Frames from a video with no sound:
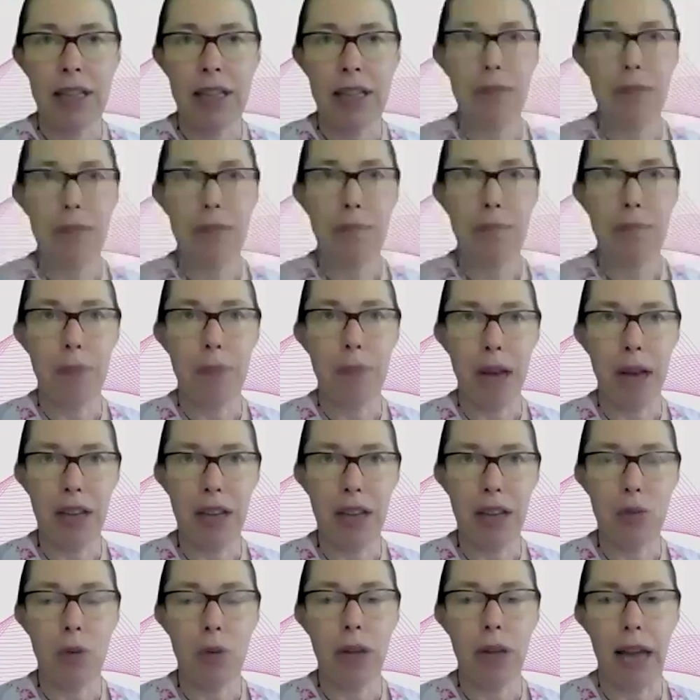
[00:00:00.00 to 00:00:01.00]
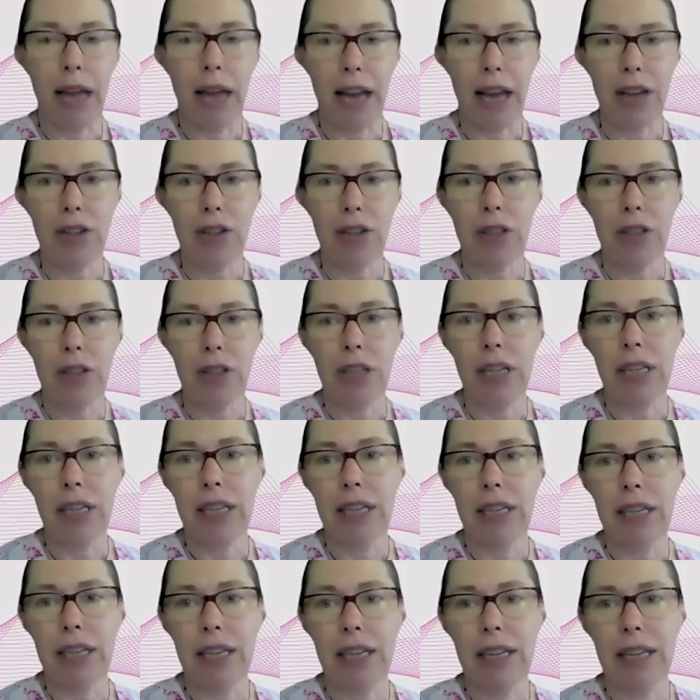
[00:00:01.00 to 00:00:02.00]
B.E.S.T will
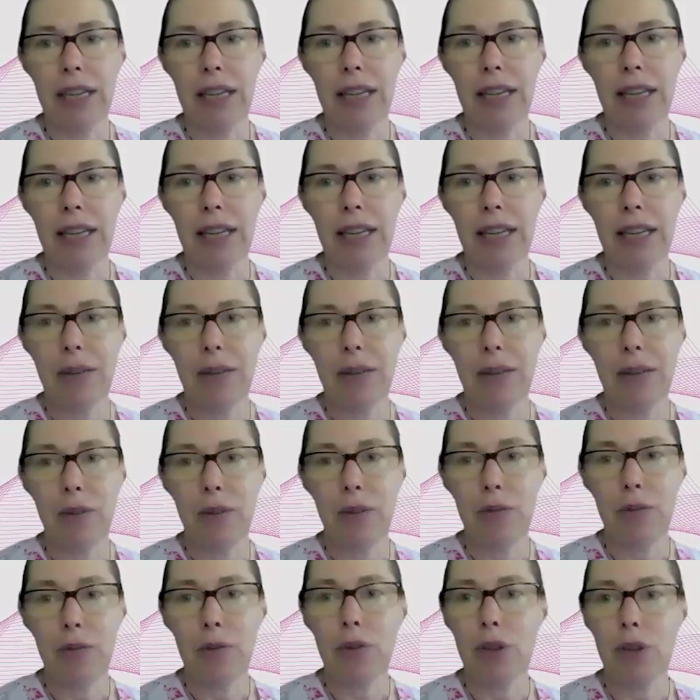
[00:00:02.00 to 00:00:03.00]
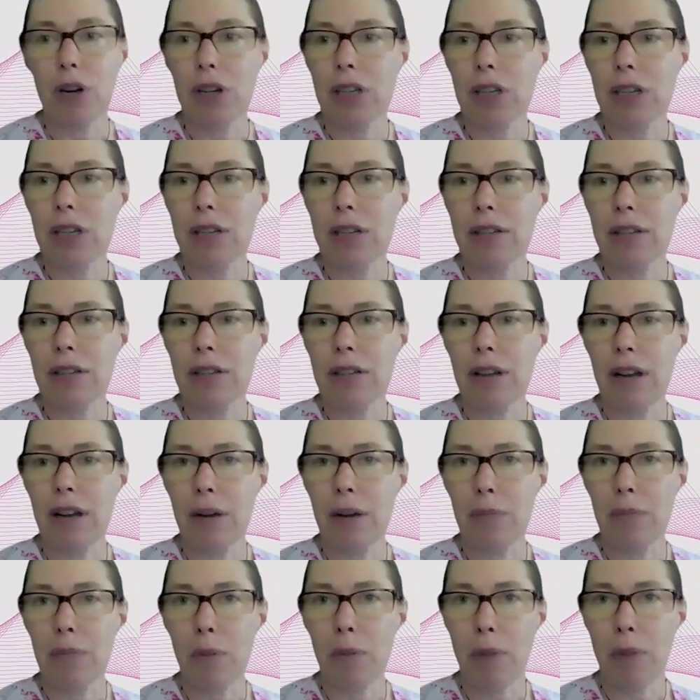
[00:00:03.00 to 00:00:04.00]
actually, through certain
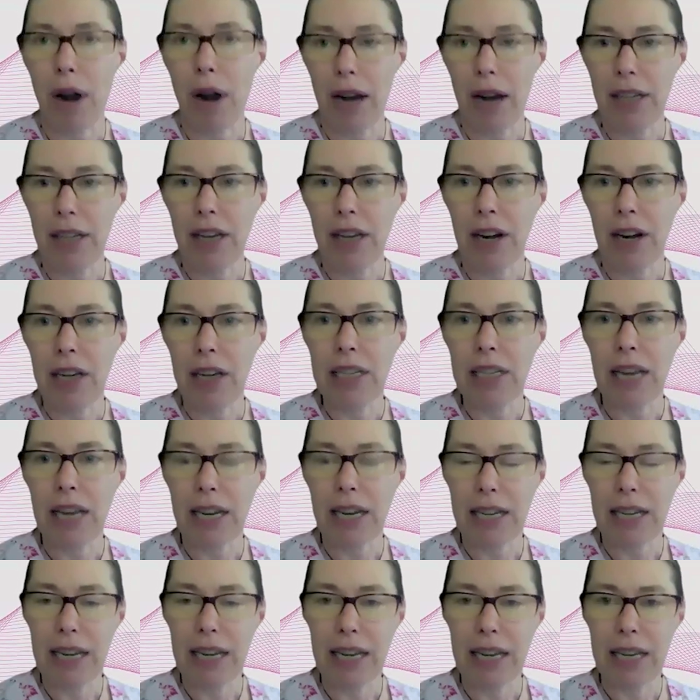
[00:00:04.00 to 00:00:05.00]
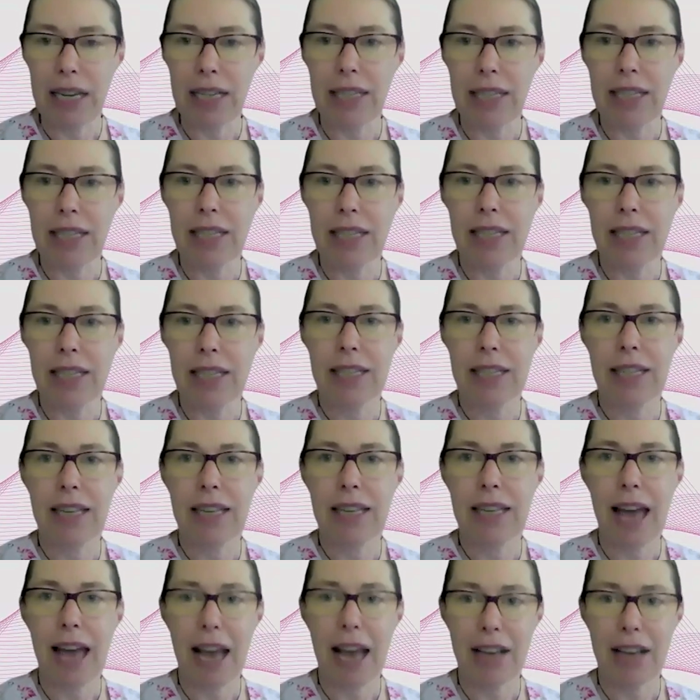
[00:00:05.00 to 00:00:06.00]
proprietary techniques,
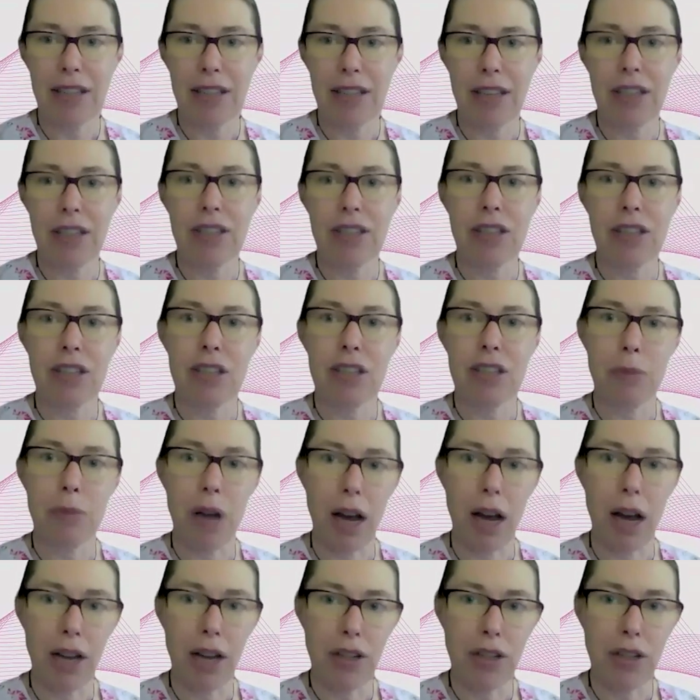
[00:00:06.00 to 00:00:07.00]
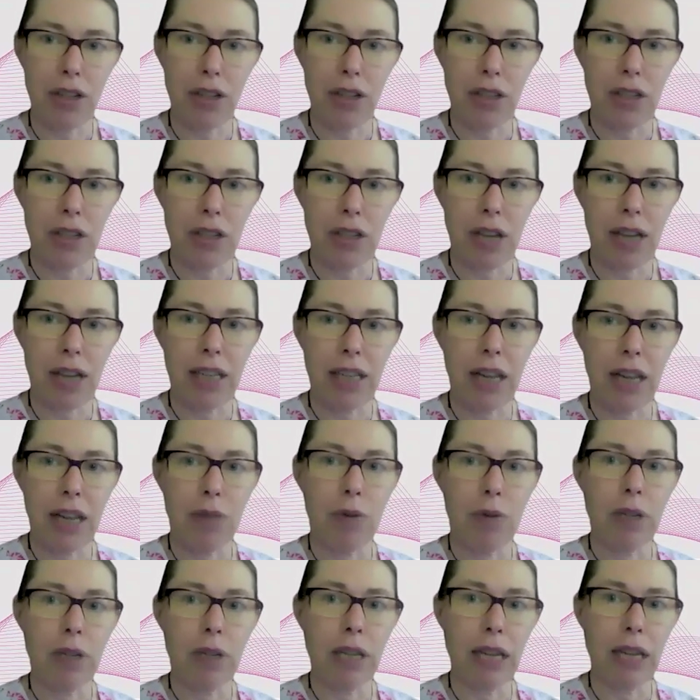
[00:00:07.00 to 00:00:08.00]
access the subconscious and
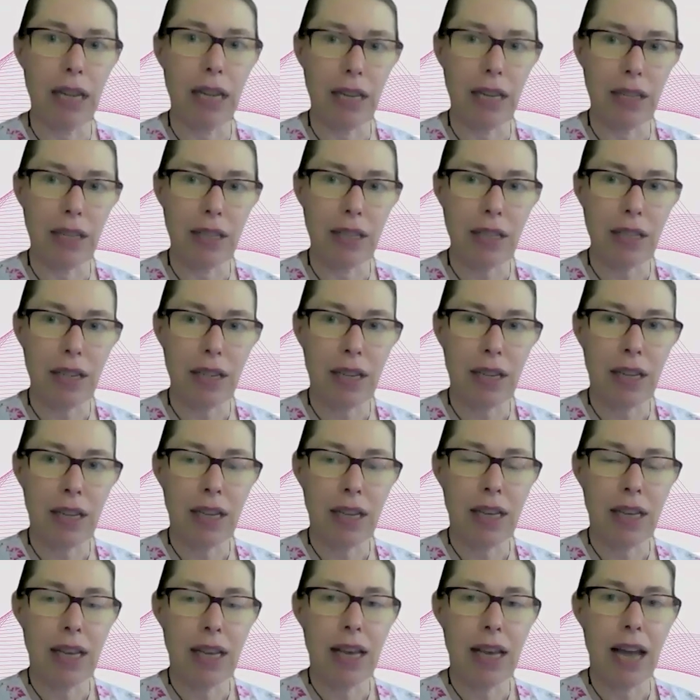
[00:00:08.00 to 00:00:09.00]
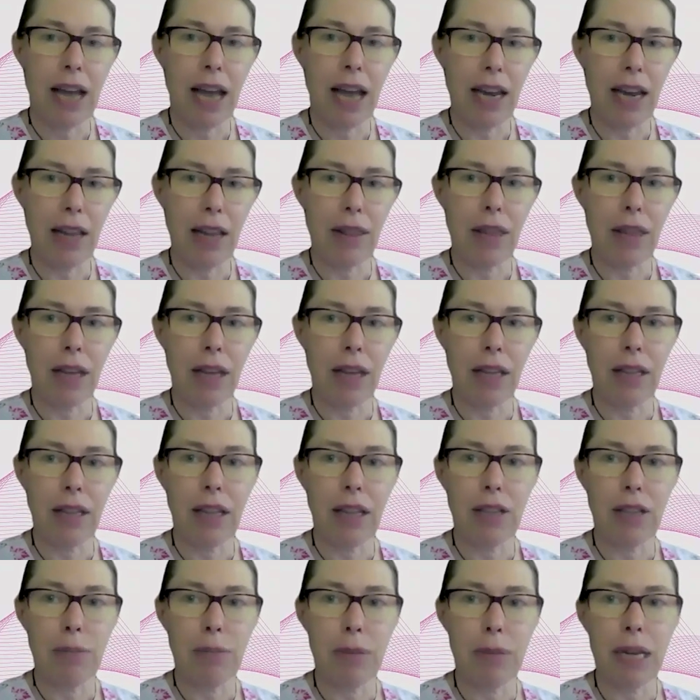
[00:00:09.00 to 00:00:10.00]
then release
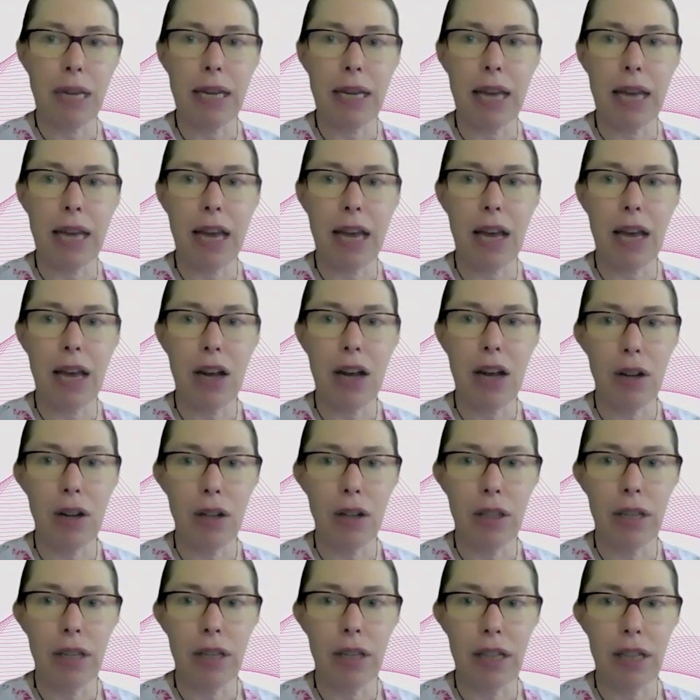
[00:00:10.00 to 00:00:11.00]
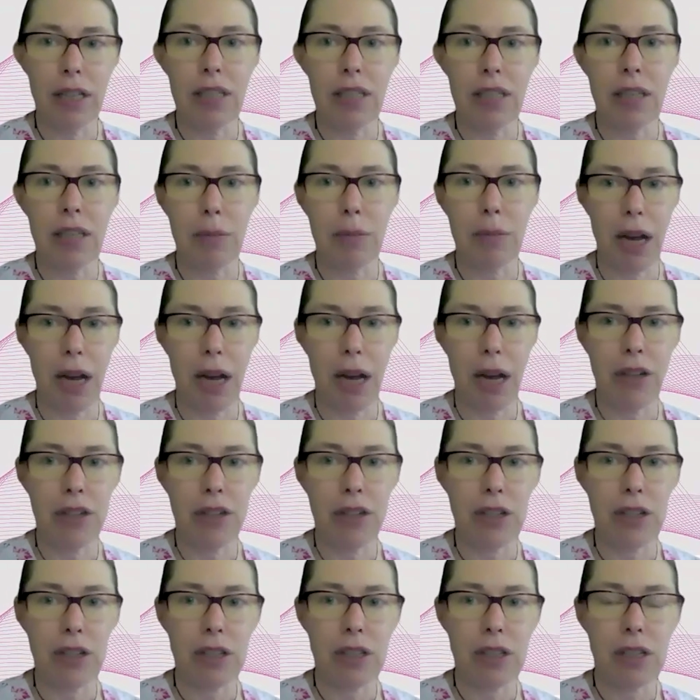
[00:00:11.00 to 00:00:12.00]
anything that's being held in the
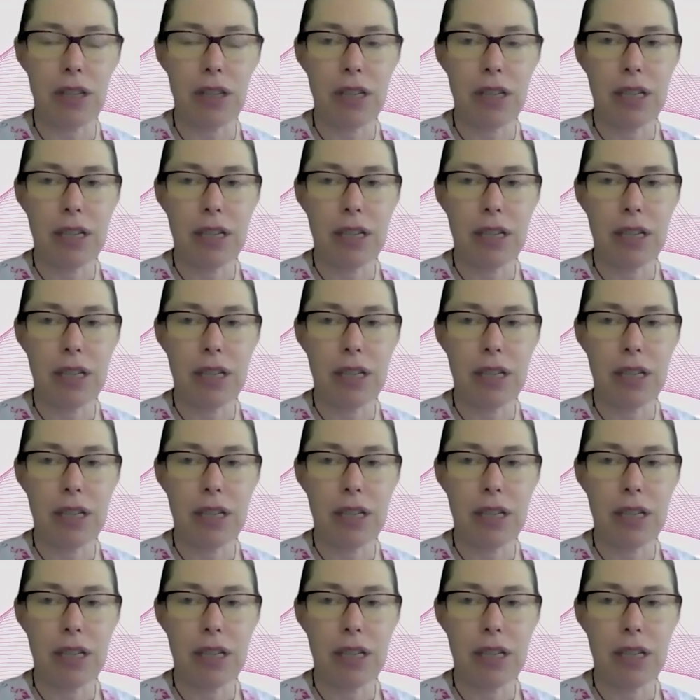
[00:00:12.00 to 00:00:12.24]
subconscious.